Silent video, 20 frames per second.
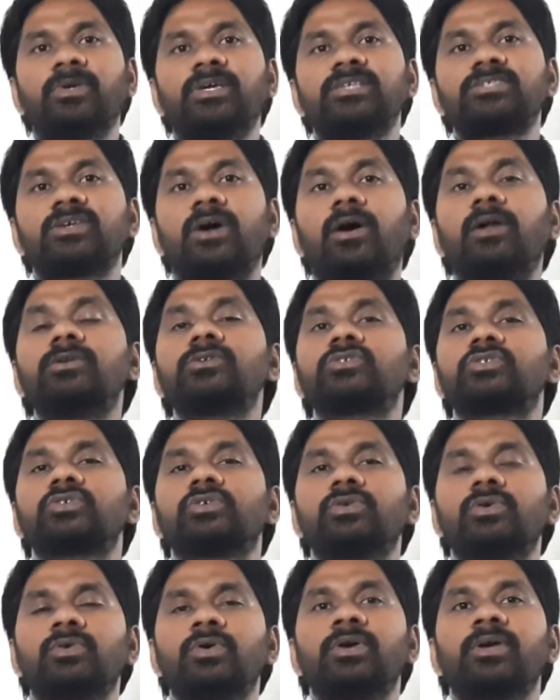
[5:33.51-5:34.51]
is
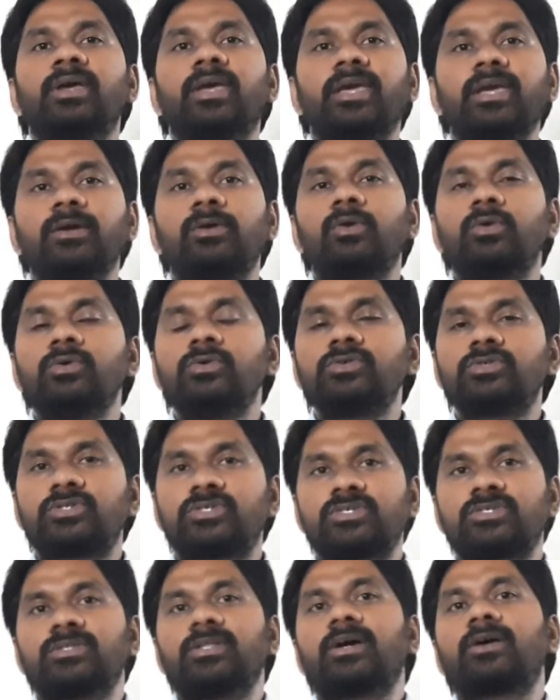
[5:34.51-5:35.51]
also
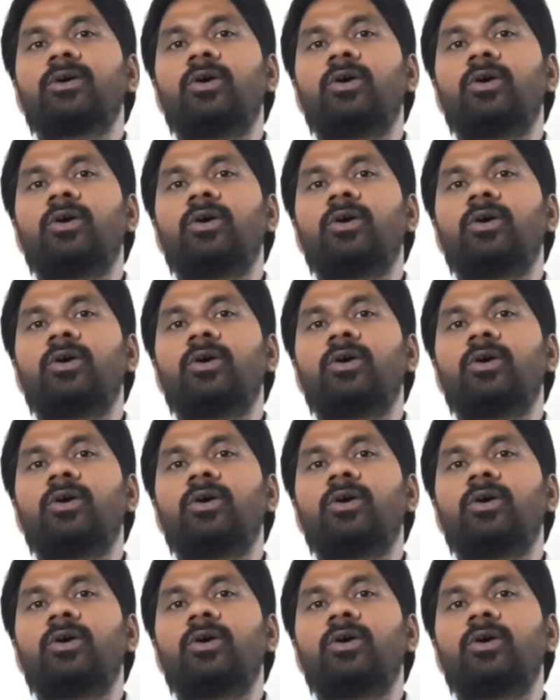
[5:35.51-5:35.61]
includes the